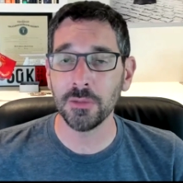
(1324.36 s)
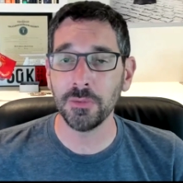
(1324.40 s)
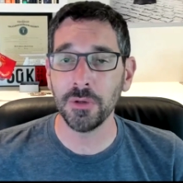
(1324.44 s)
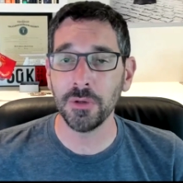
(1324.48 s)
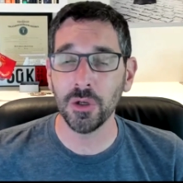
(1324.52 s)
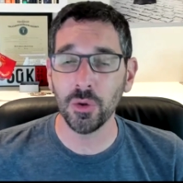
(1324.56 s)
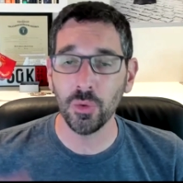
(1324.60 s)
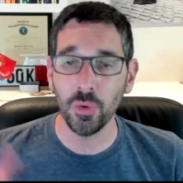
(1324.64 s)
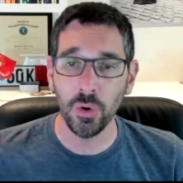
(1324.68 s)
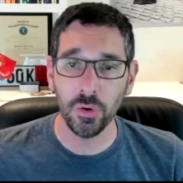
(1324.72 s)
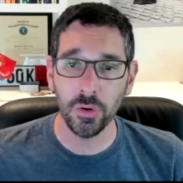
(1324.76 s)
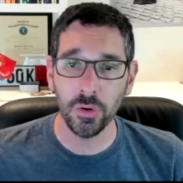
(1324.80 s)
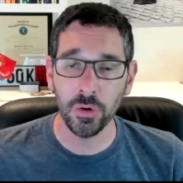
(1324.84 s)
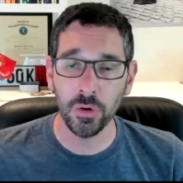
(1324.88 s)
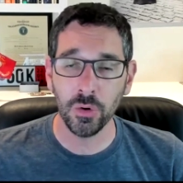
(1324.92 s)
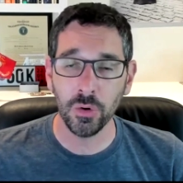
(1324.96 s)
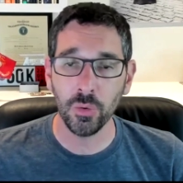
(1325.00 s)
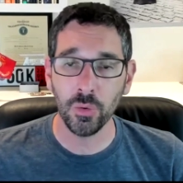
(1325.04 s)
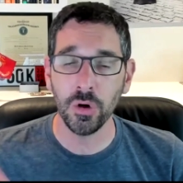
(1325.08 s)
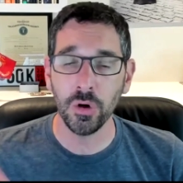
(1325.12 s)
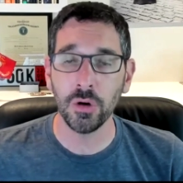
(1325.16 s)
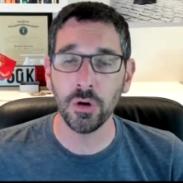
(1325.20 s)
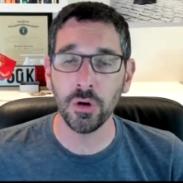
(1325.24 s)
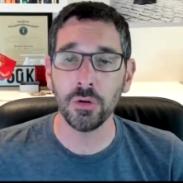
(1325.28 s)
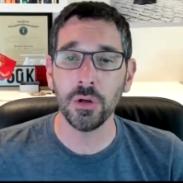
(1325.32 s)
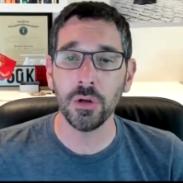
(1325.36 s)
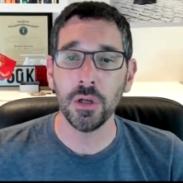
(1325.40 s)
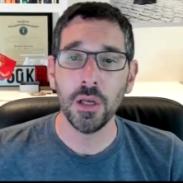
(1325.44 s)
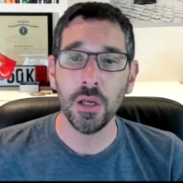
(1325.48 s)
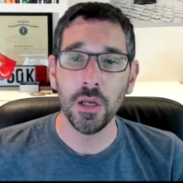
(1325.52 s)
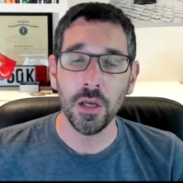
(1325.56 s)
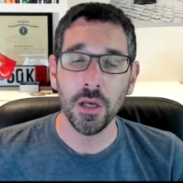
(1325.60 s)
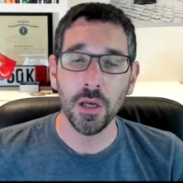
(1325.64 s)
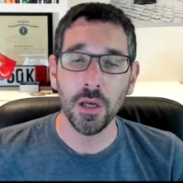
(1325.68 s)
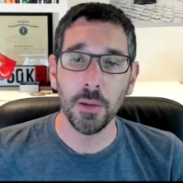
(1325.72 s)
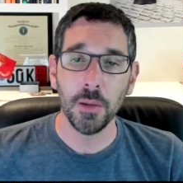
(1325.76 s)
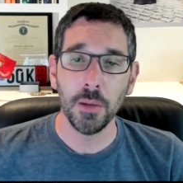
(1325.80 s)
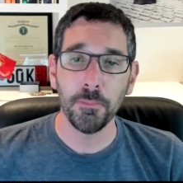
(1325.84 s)
to be quote unquote
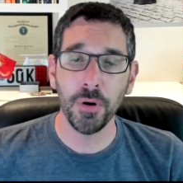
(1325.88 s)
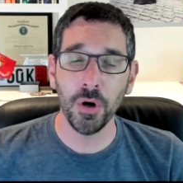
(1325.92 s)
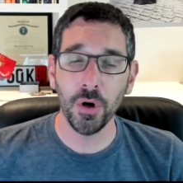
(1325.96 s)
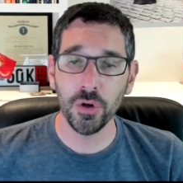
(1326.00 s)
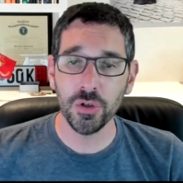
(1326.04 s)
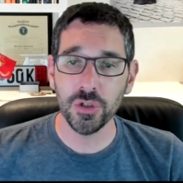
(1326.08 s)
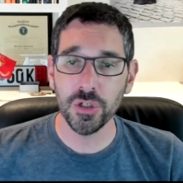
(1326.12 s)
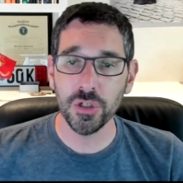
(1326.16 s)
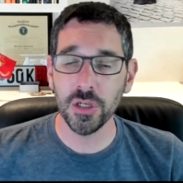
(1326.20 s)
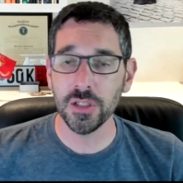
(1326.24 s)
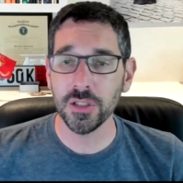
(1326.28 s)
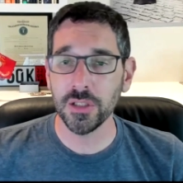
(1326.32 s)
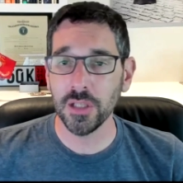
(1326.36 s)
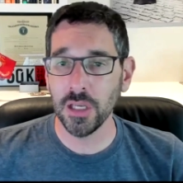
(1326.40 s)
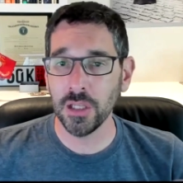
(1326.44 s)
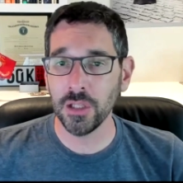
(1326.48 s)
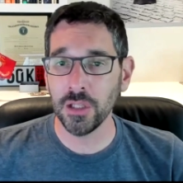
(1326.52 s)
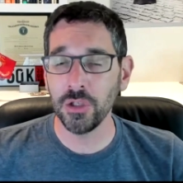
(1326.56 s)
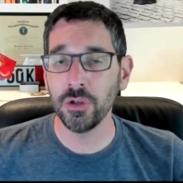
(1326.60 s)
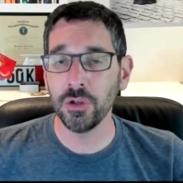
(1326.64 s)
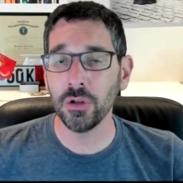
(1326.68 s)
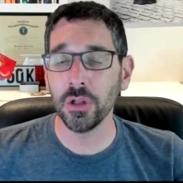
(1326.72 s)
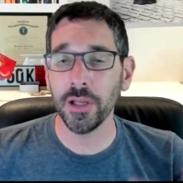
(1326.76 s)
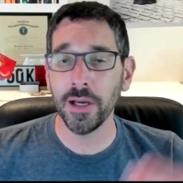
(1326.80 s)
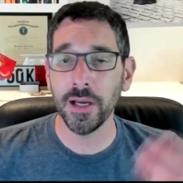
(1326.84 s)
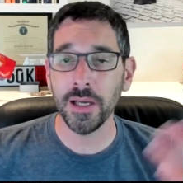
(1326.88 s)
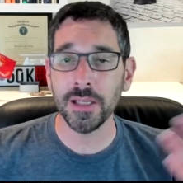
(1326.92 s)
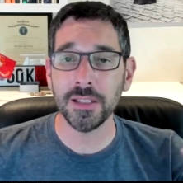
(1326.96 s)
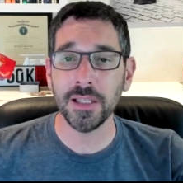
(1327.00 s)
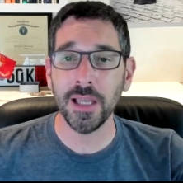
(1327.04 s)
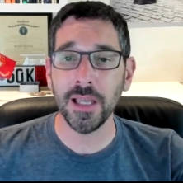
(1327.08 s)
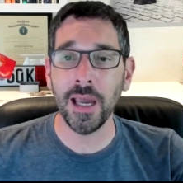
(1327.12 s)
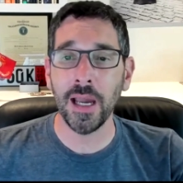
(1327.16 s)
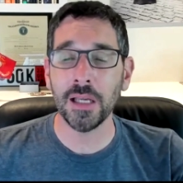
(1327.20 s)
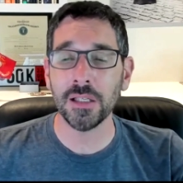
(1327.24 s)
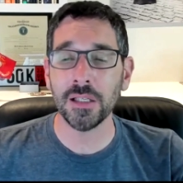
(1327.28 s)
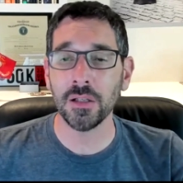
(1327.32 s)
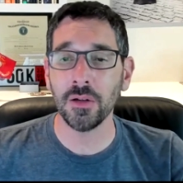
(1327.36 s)
purchased and utilized
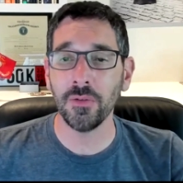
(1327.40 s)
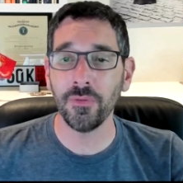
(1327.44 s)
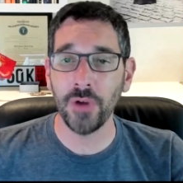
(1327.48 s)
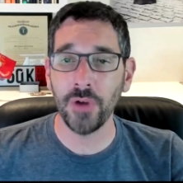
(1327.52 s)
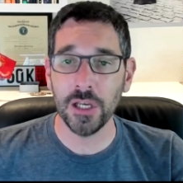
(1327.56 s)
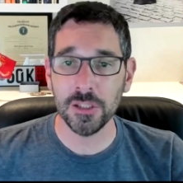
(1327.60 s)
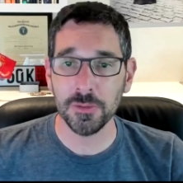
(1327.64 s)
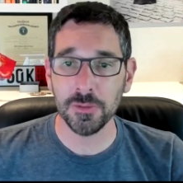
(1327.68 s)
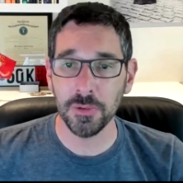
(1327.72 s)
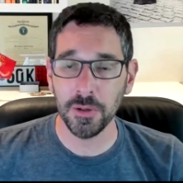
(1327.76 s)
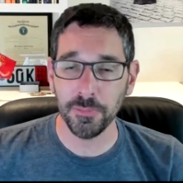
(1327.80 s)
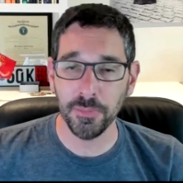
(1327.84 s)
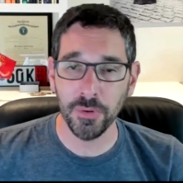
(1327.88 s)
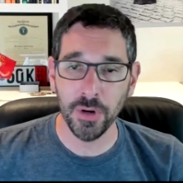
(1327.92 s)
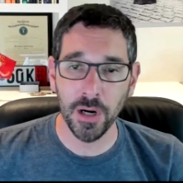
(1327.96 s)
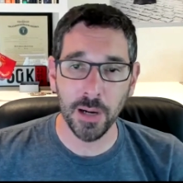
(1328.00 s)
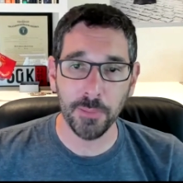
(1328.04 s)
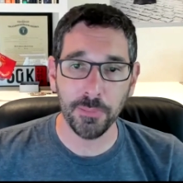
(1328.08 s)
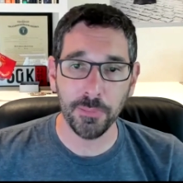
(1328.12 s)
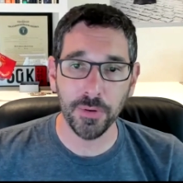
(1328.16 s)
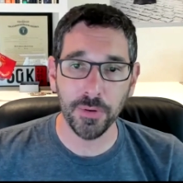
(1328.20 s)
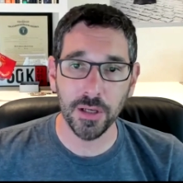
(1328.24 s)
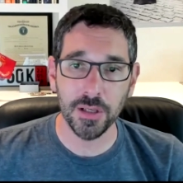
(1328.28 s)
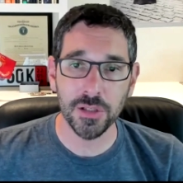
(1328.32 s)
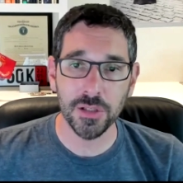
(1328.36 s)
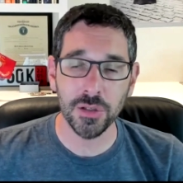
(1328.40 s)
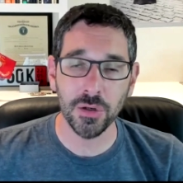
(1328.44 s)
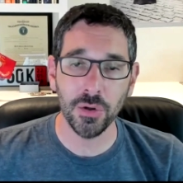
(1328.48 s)
as investment properties.